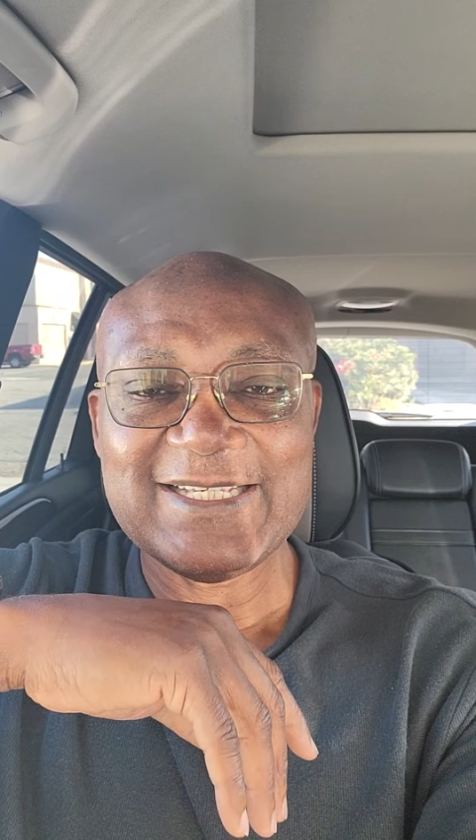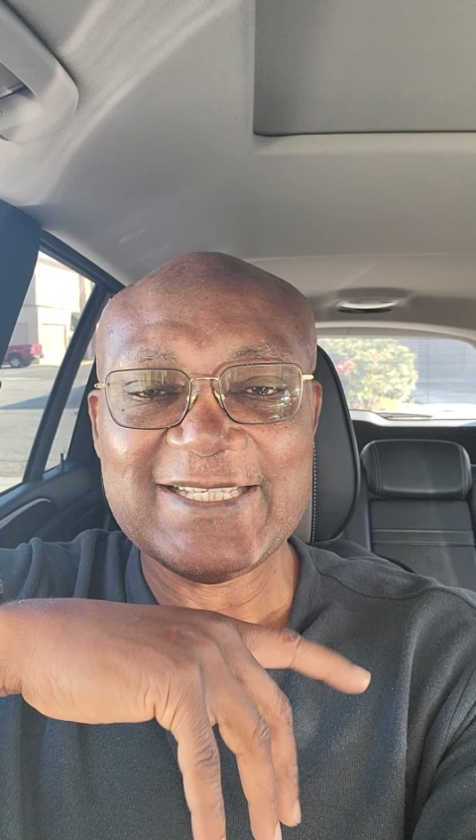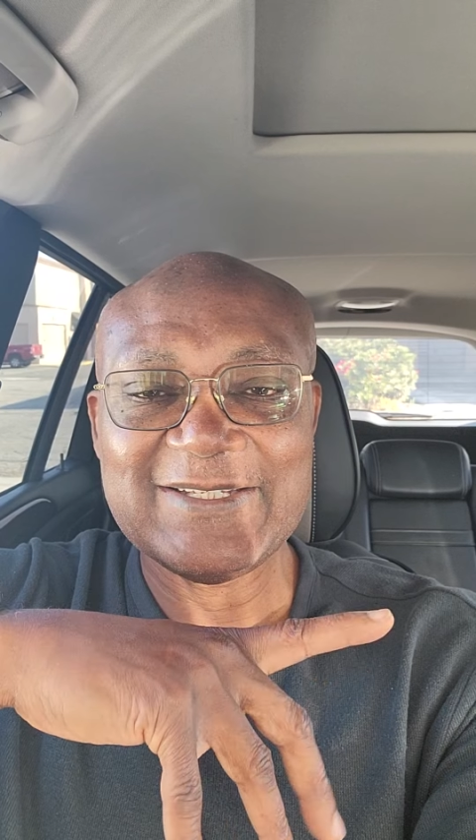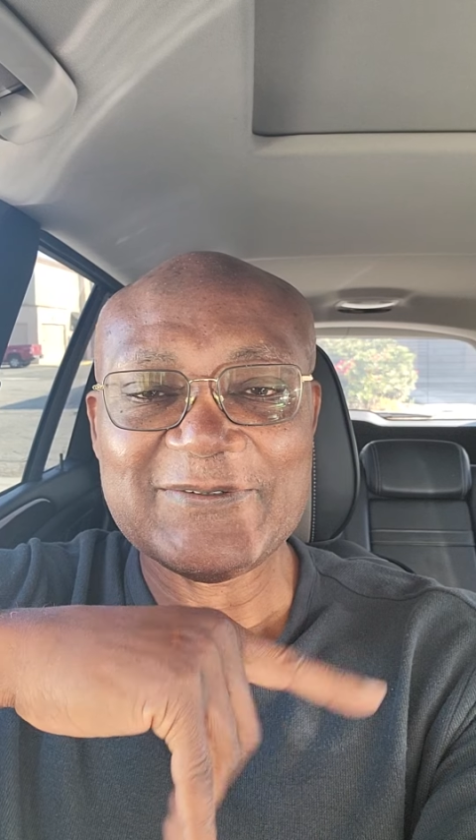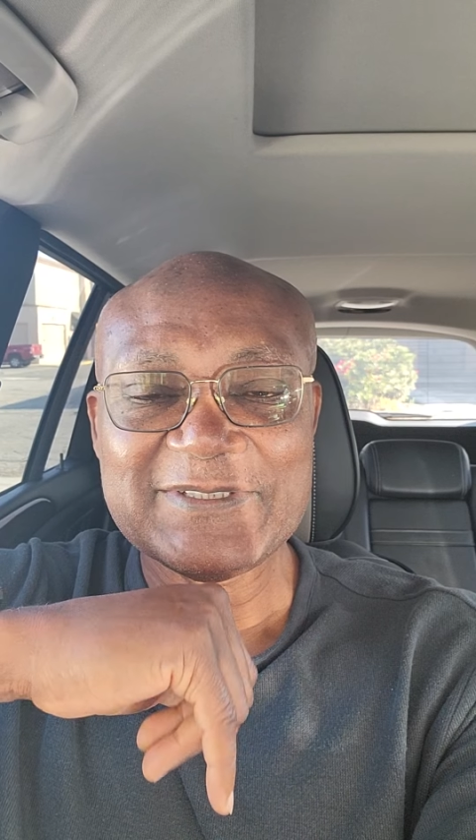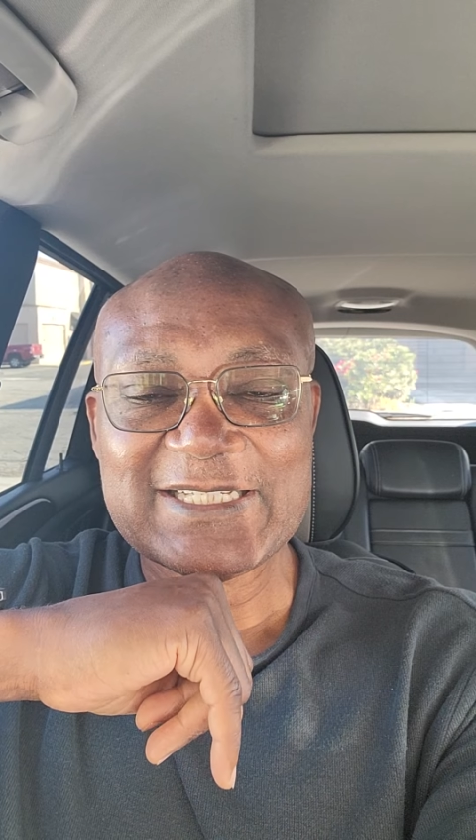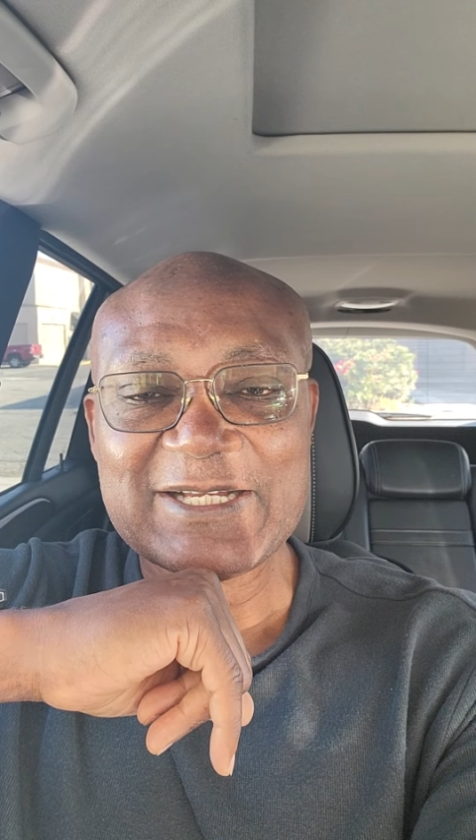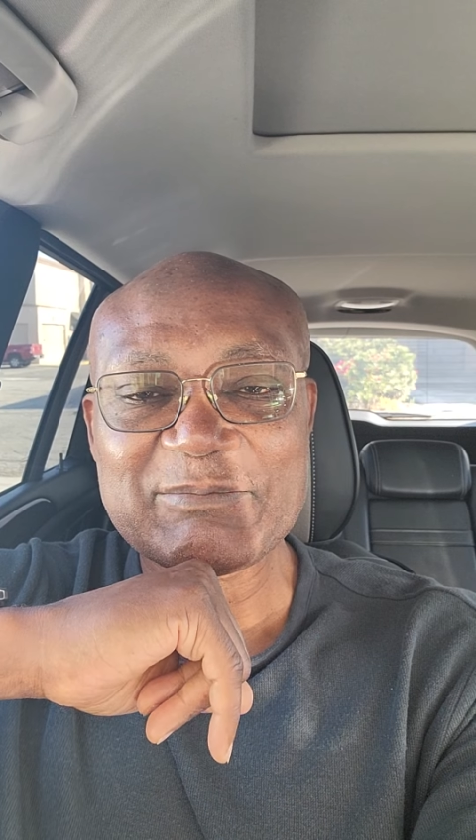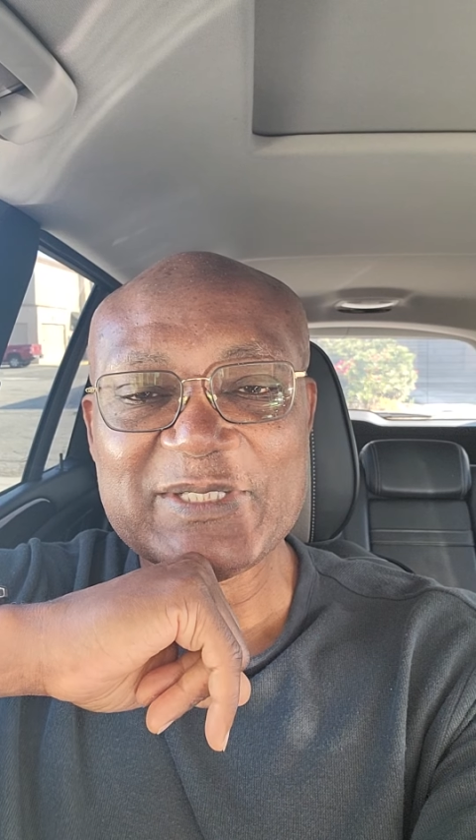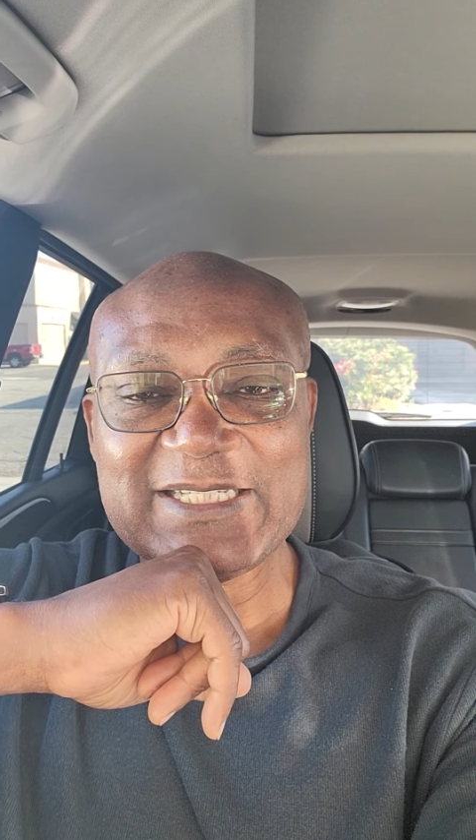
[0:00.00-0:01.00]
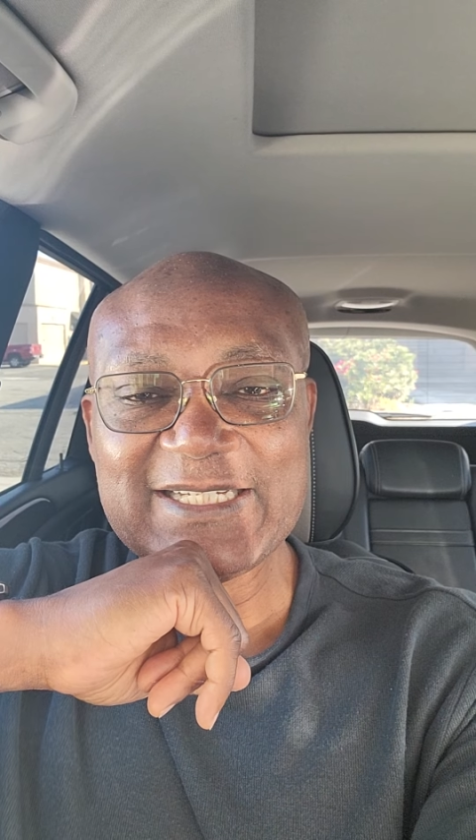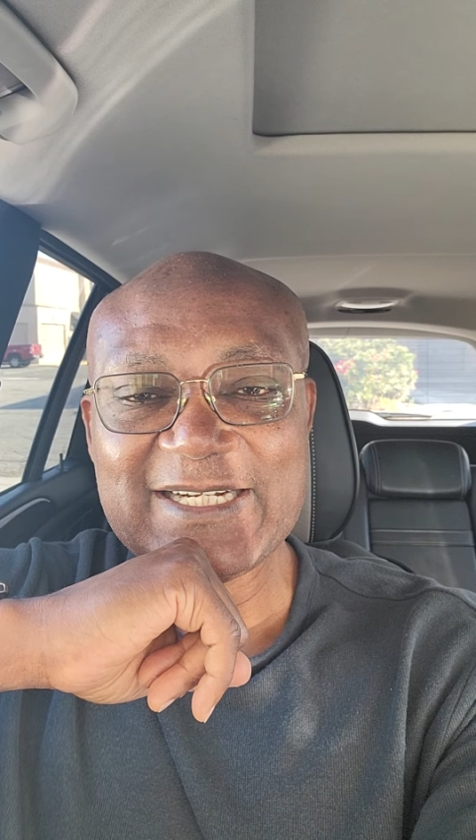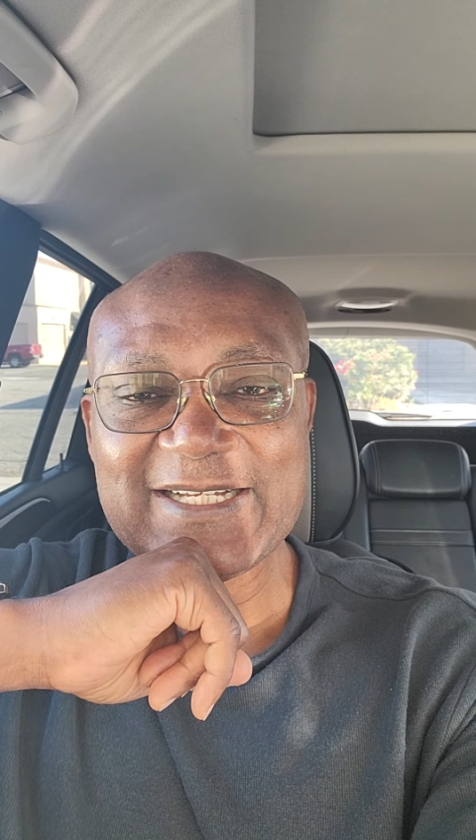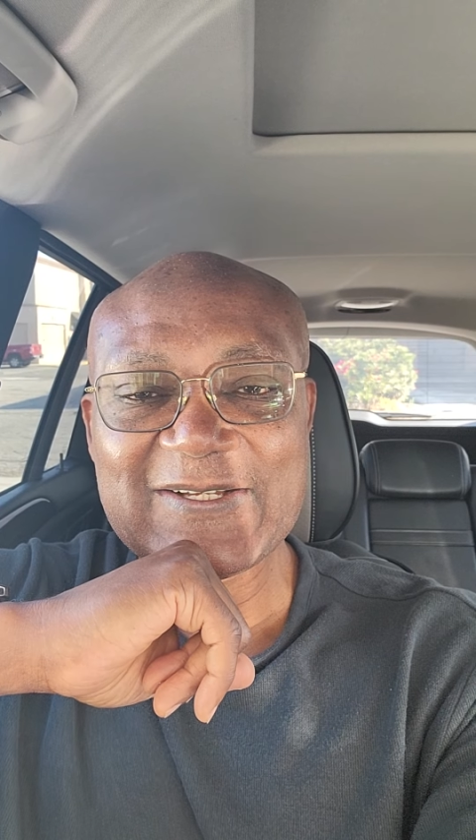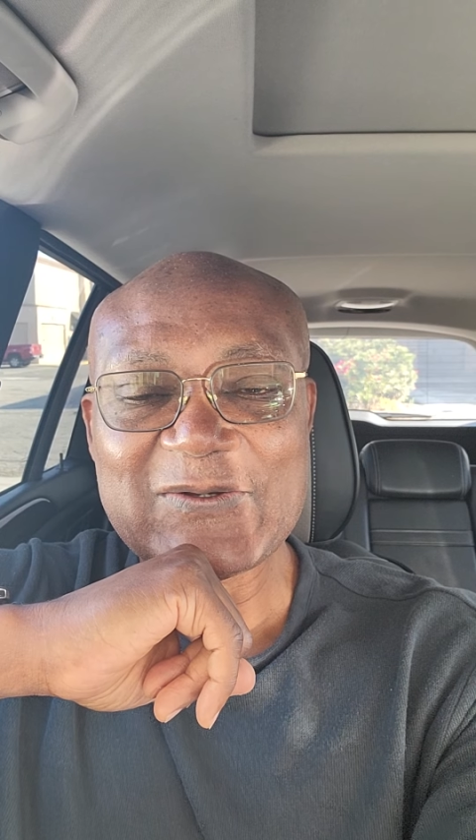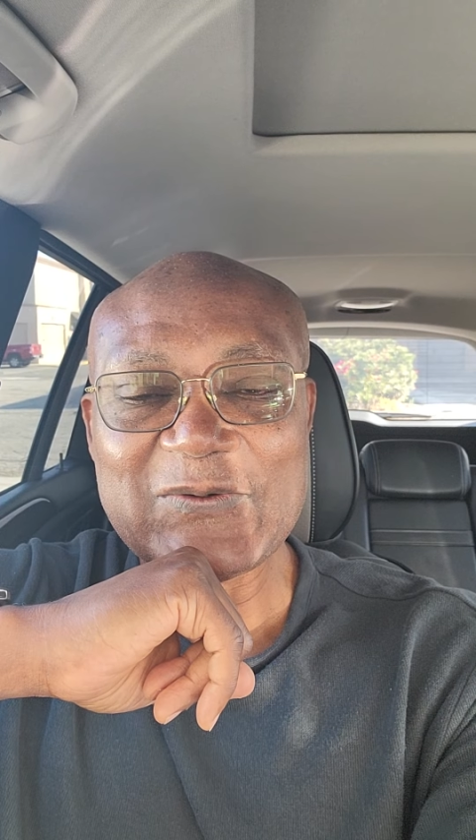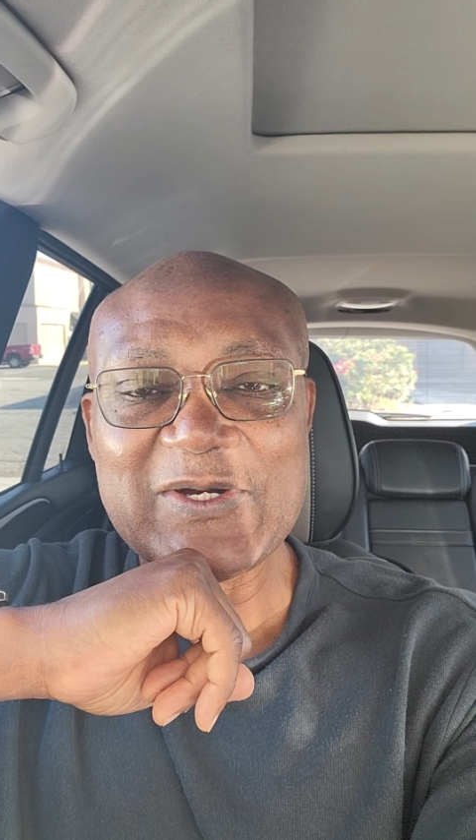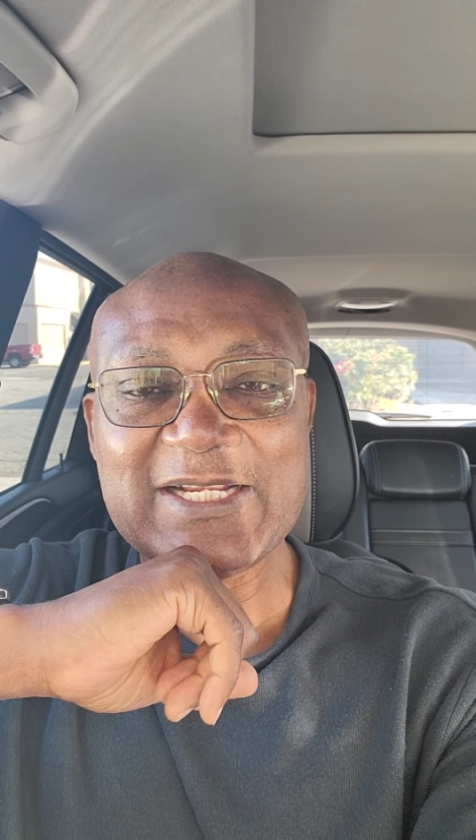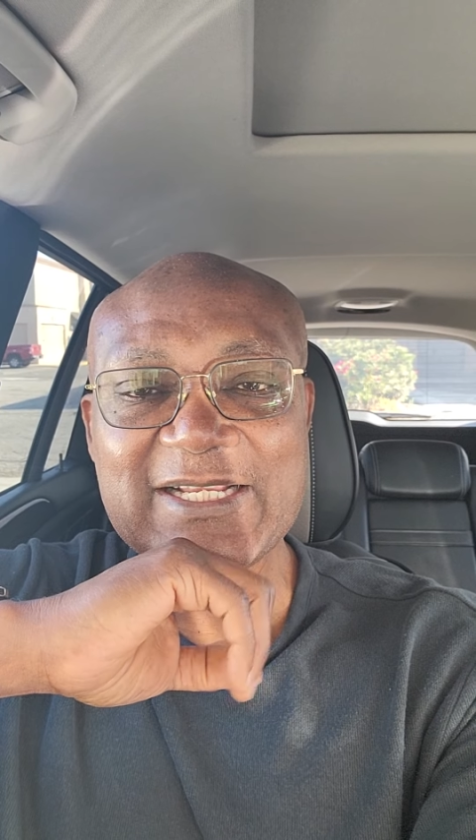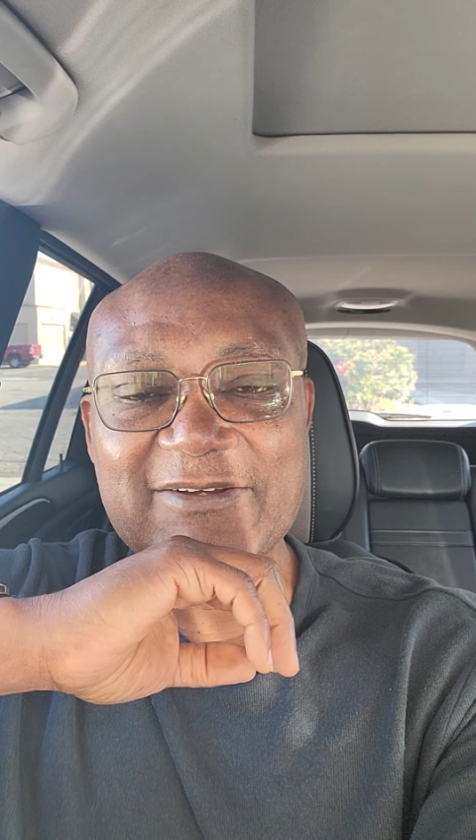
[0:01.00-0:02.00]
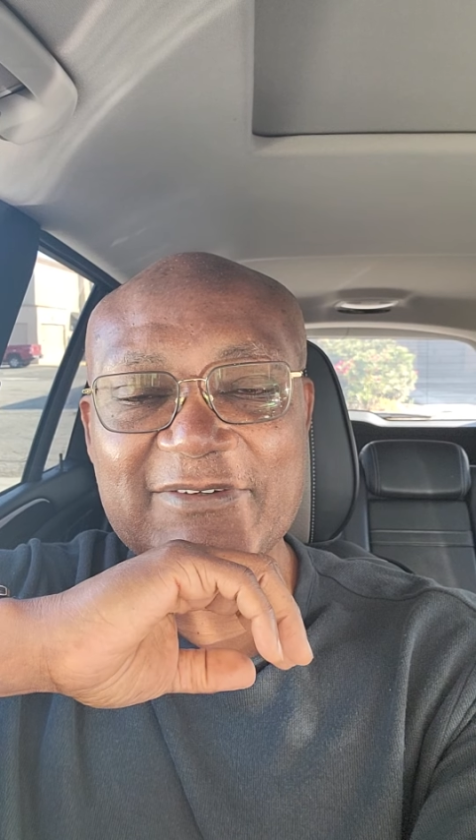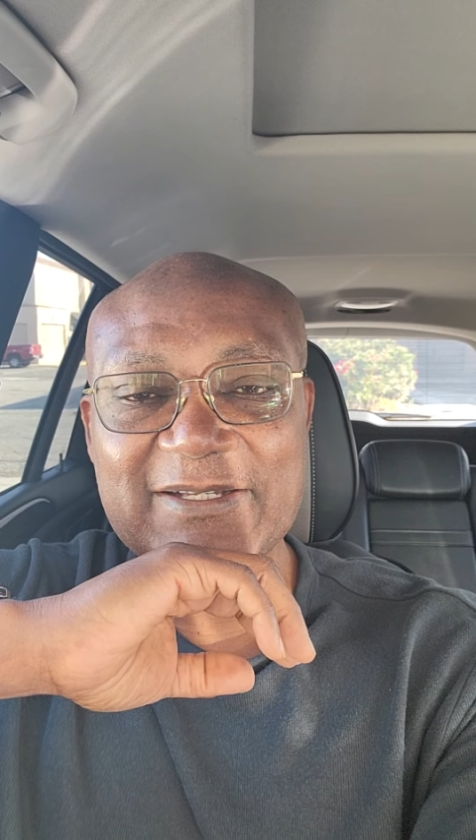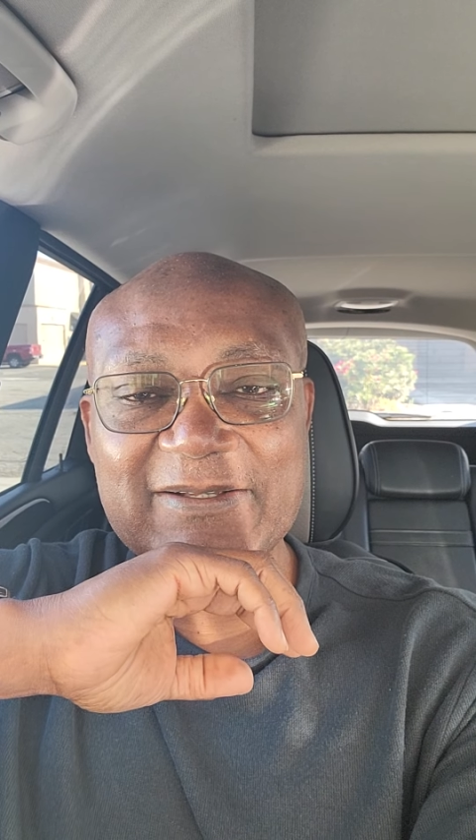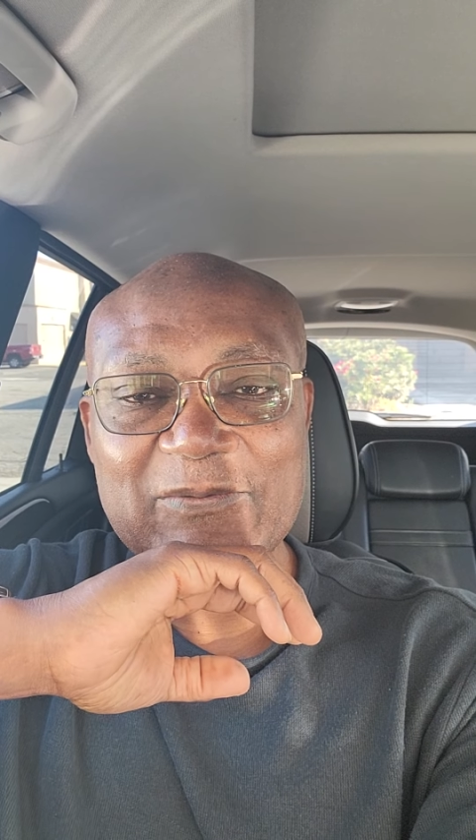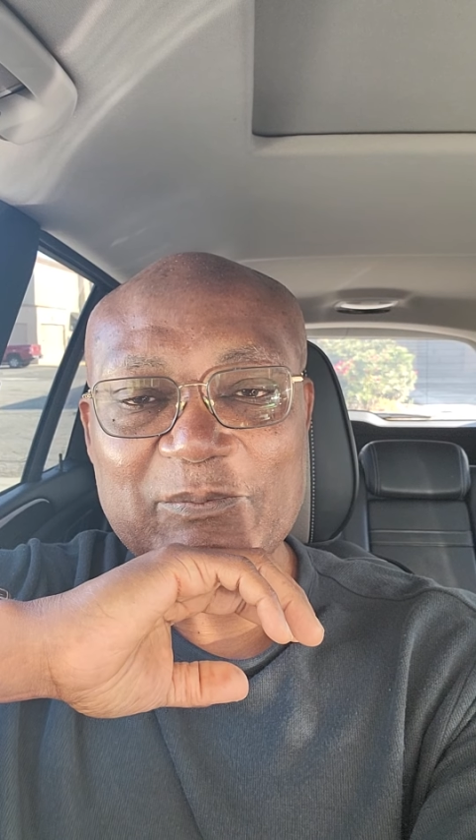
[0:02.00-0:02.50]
You will thank me later. Go and have a